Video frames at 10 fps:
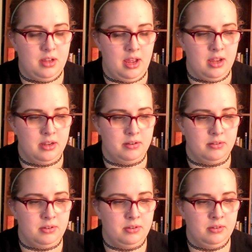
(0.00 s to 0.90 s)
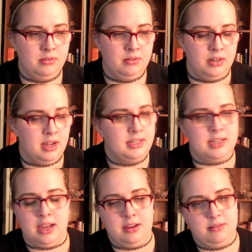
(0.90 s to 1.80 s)
and to not
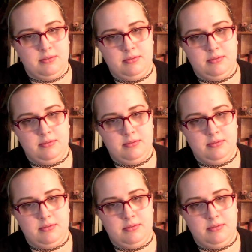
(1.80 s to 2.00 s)
take